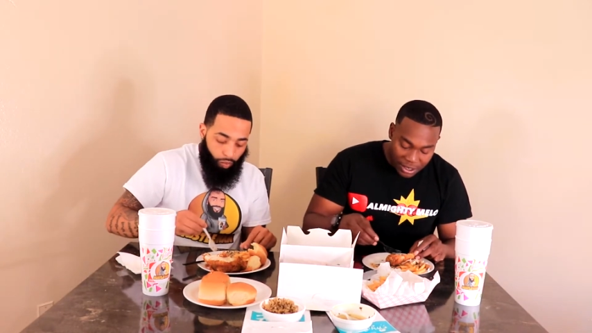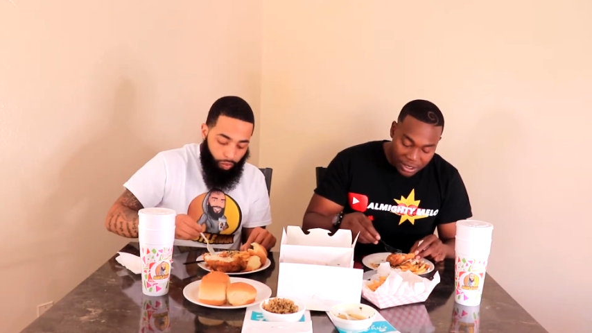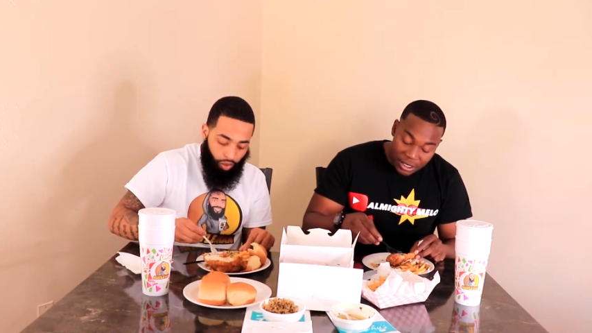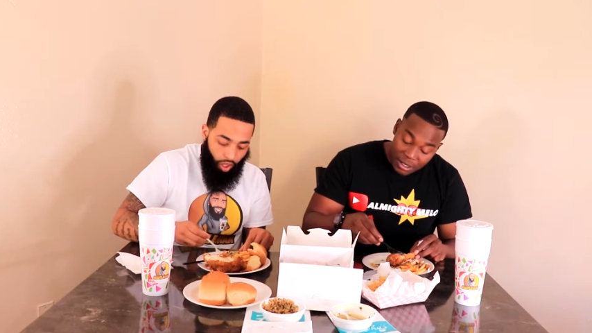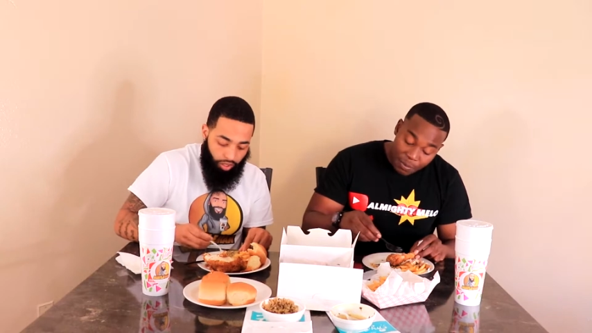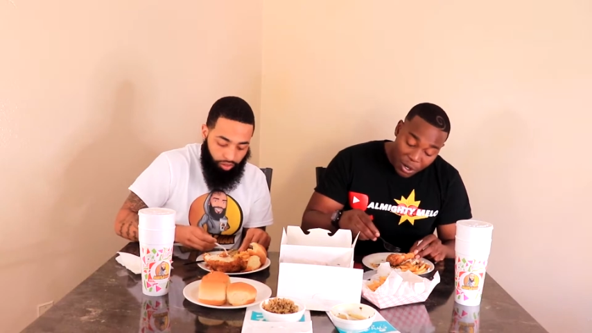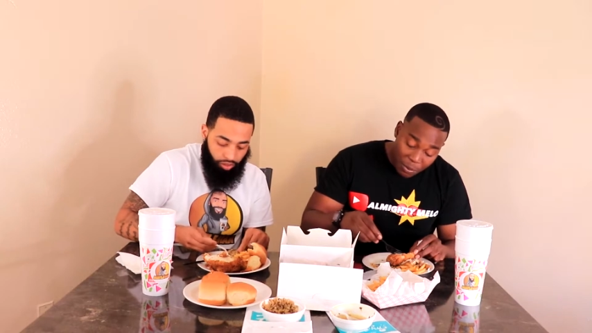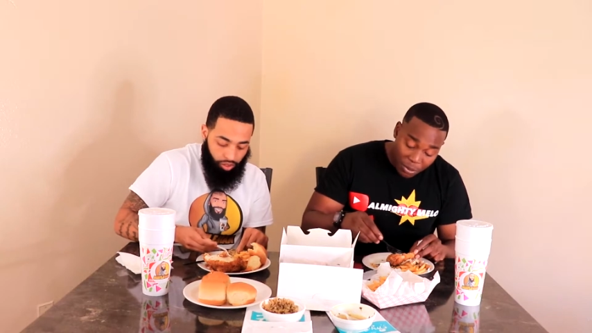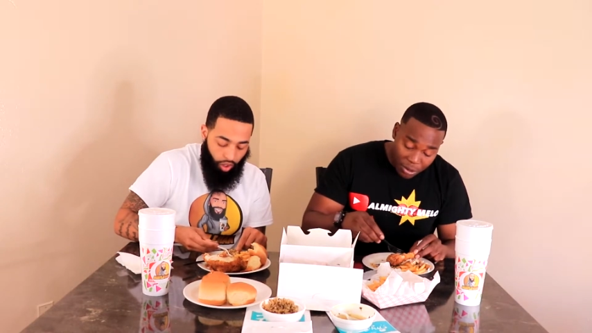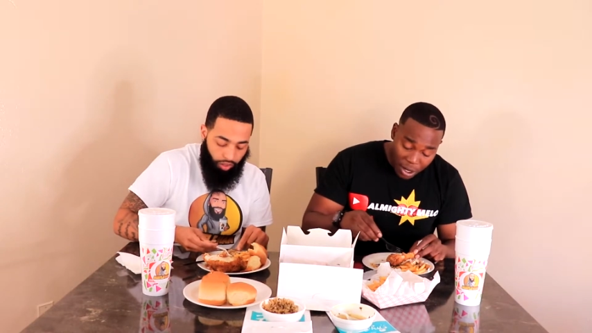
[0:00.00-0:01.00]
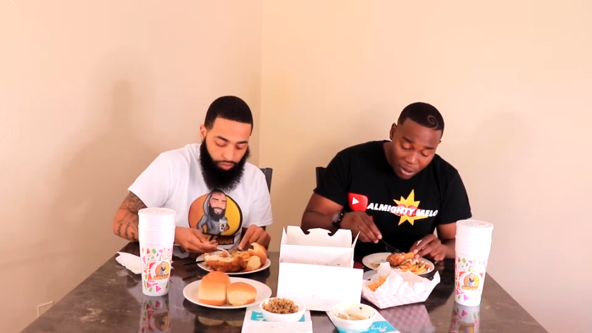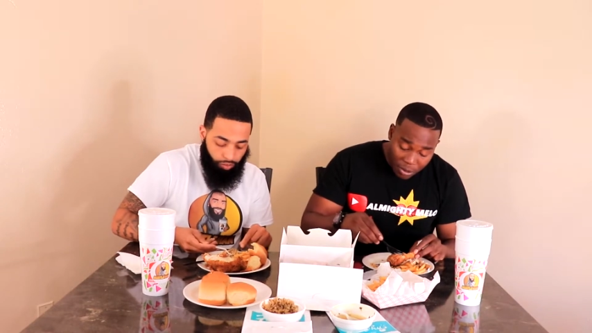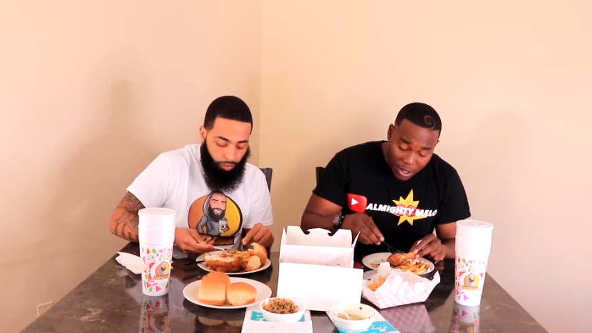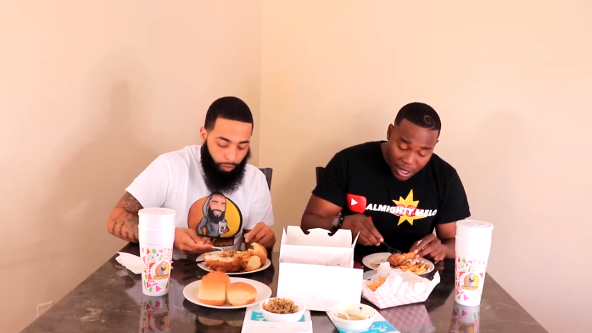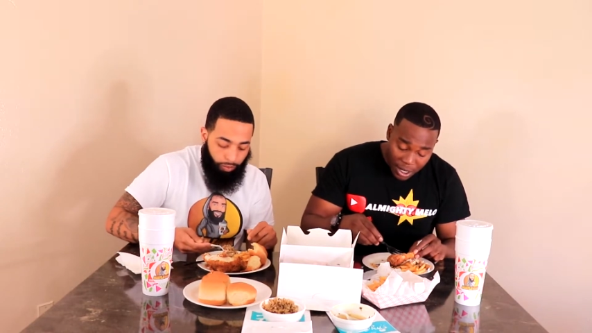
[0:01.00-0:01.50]
Speaker 1: Because there's some people, you
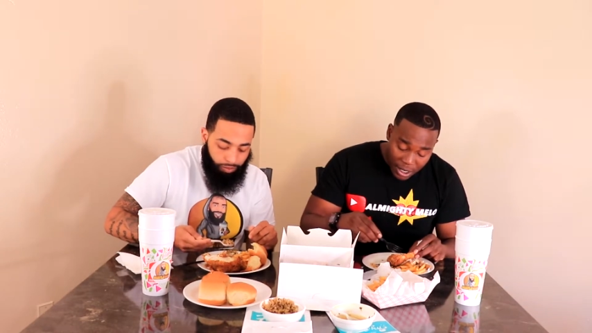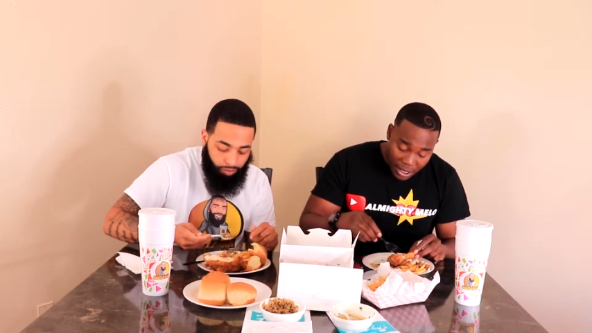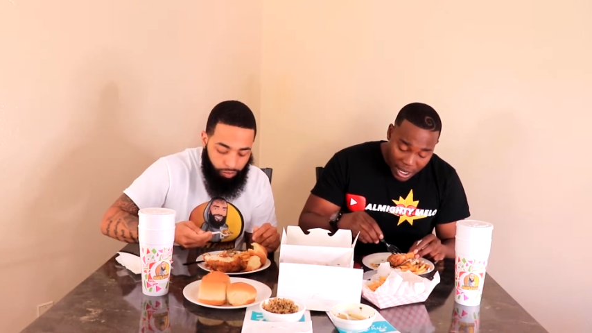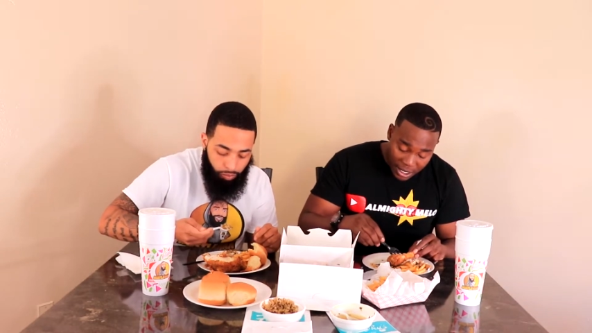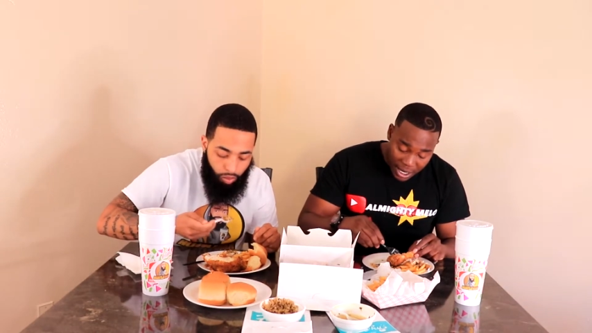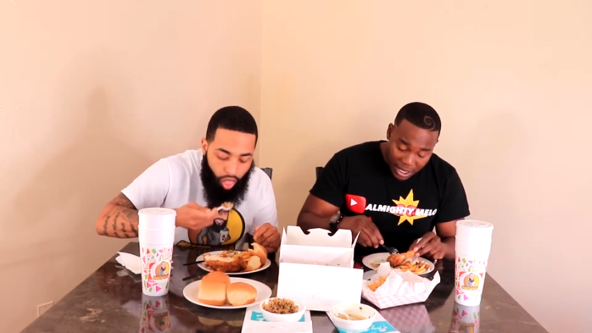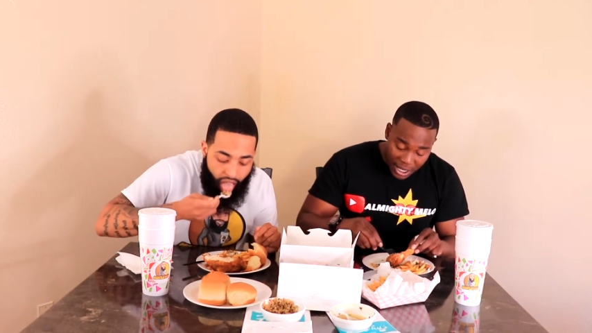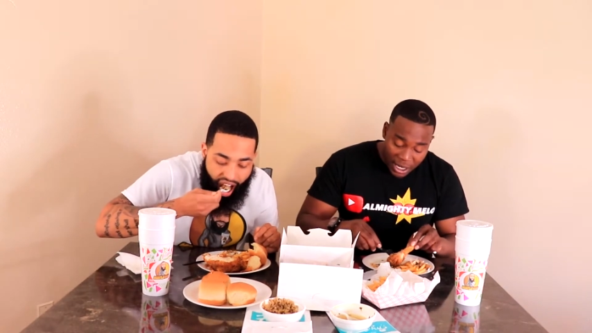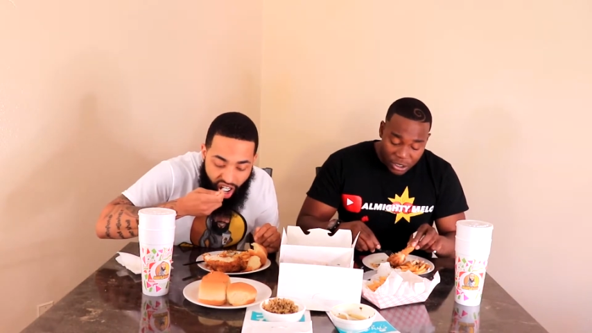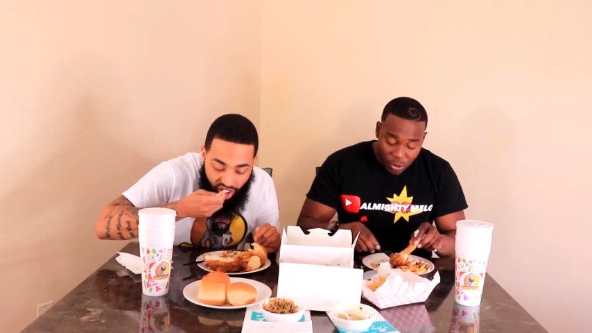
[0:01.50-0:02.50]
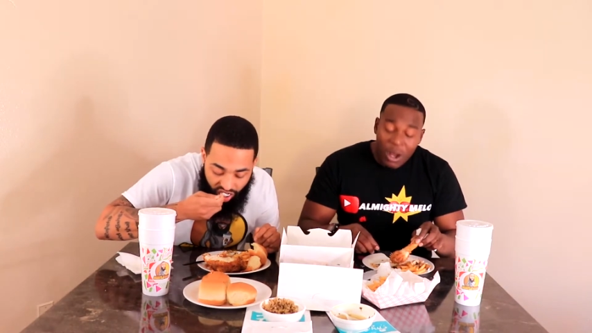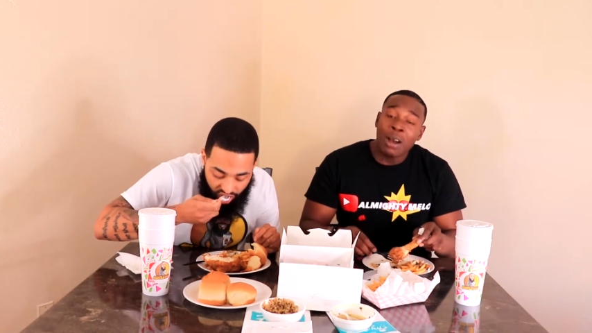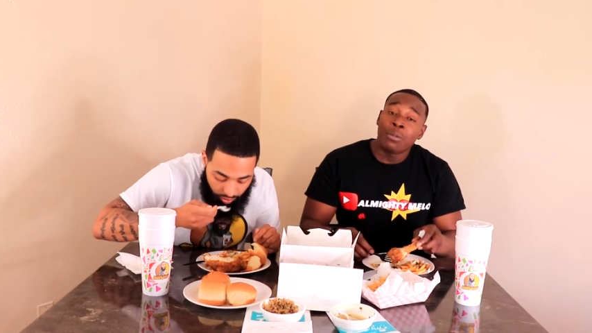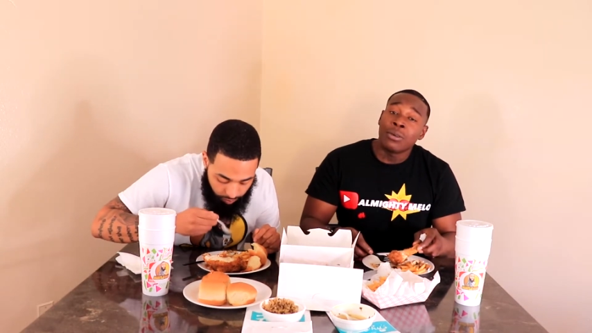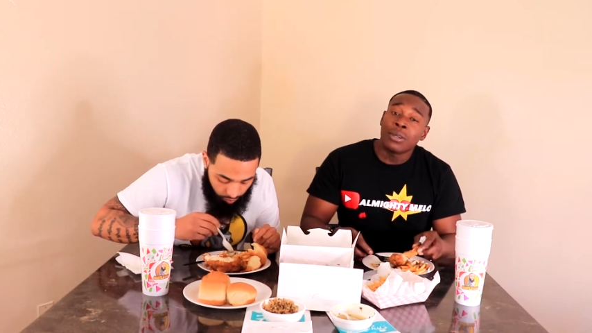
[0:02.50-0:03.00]
know, that'll
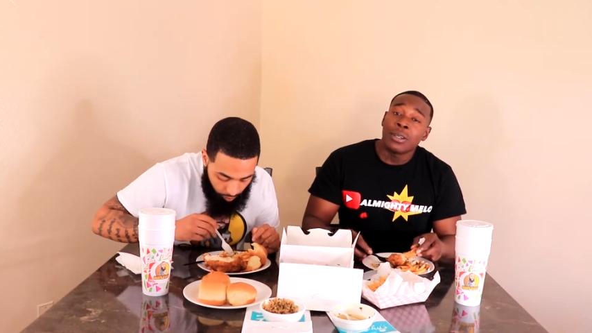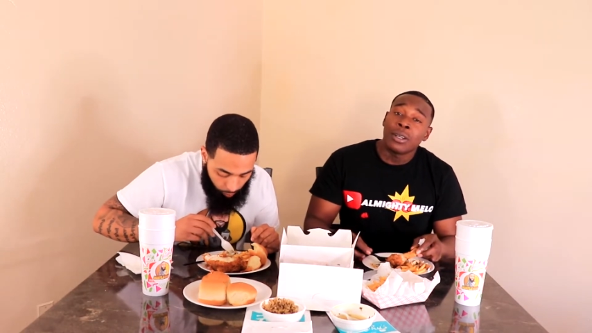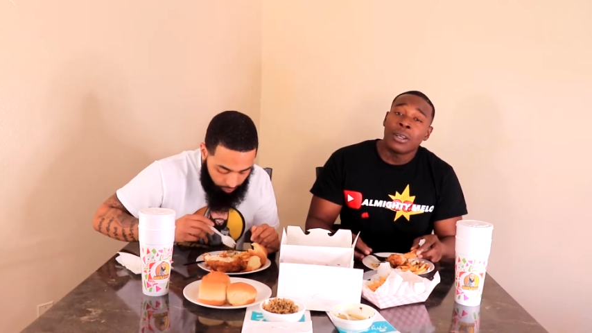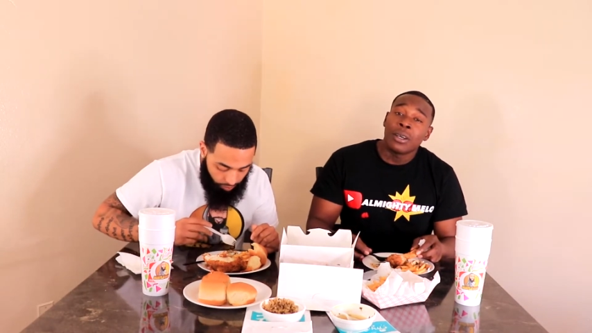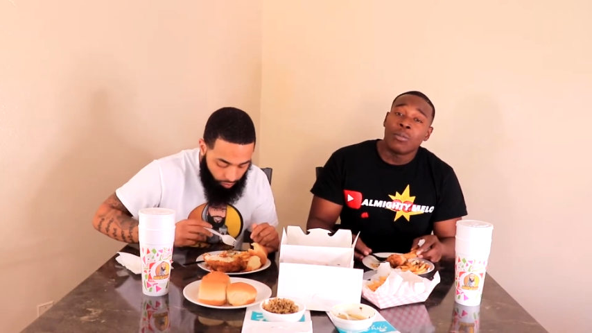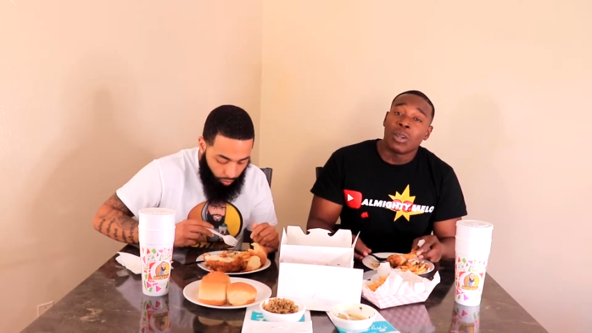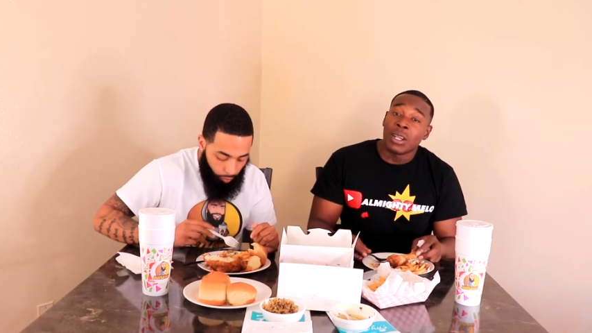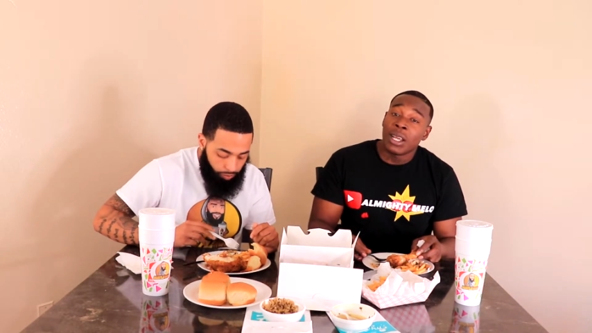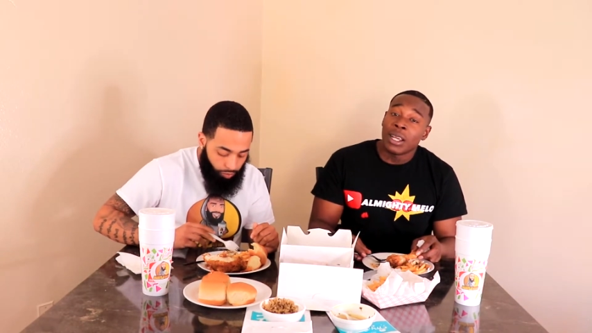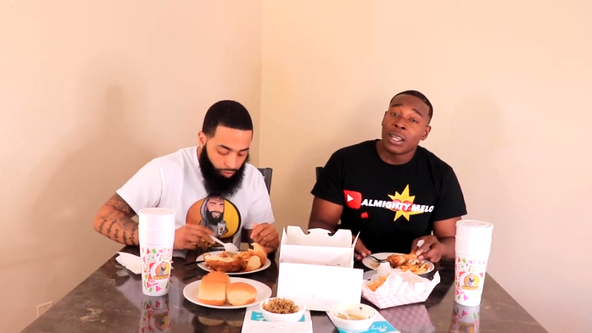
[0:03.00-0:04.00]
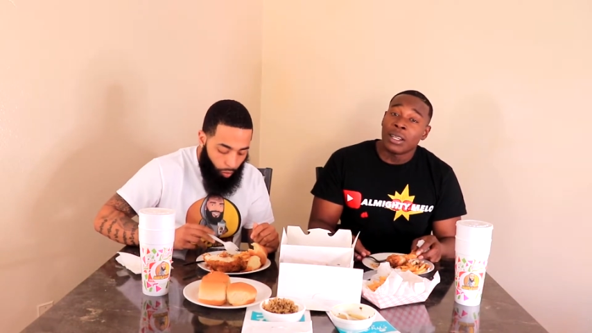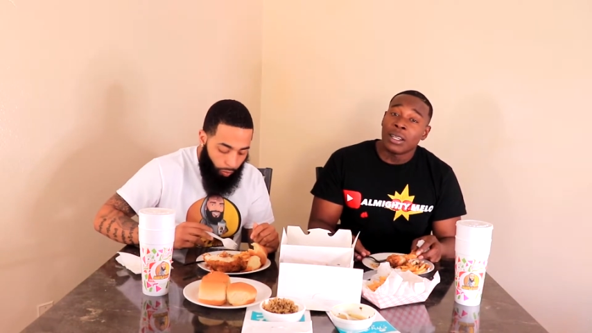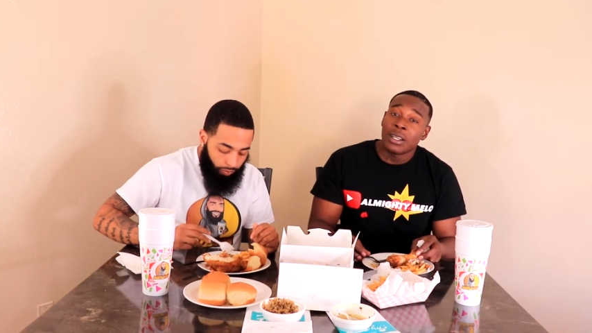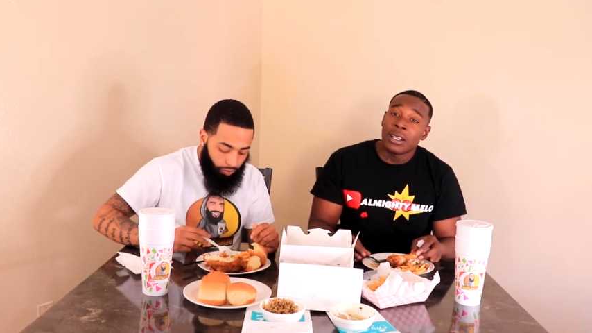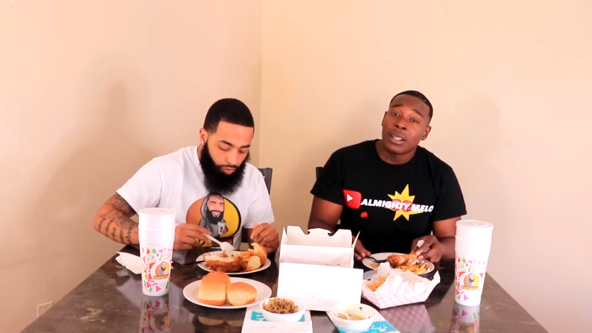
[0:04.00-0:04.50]
squabble, but then
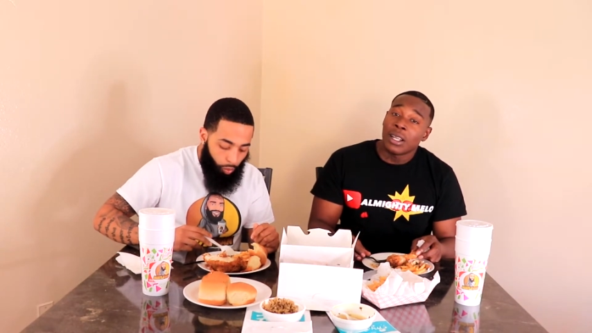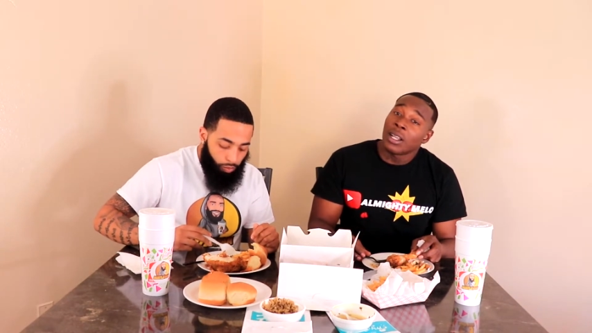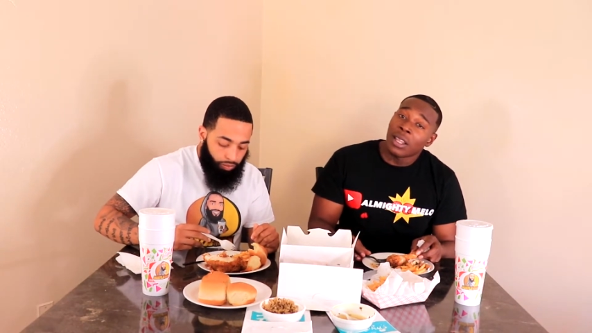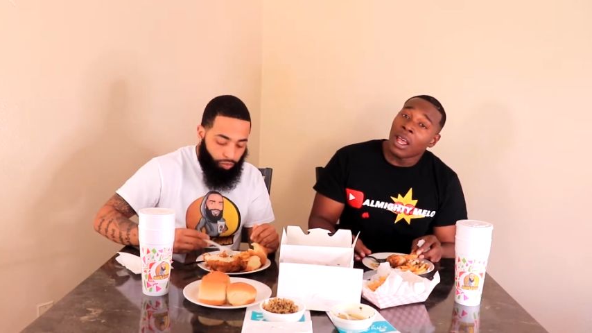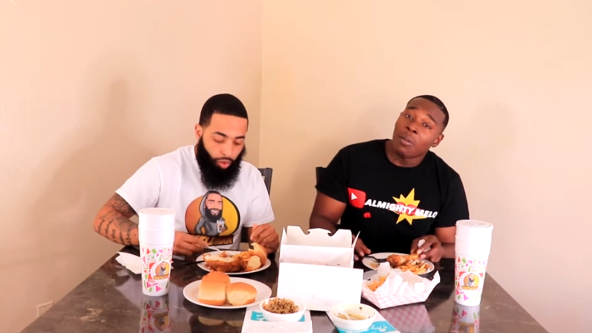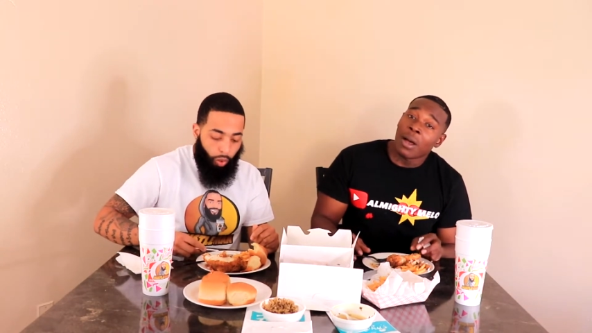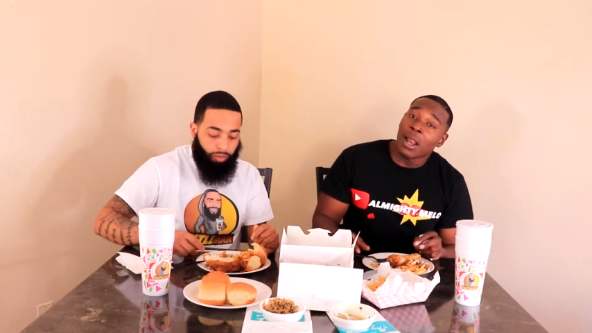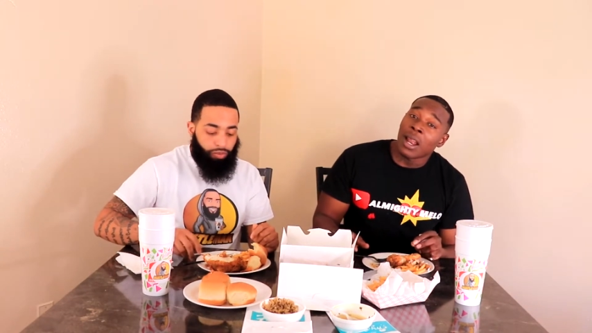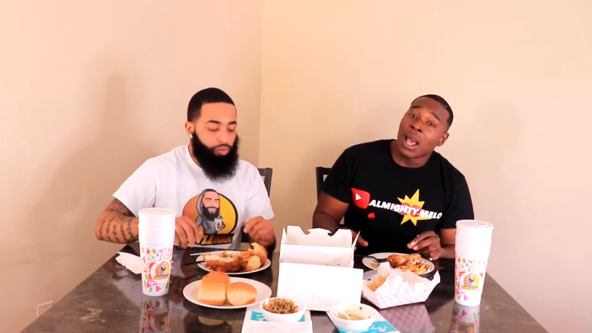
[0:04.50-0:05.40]
they'll think about it.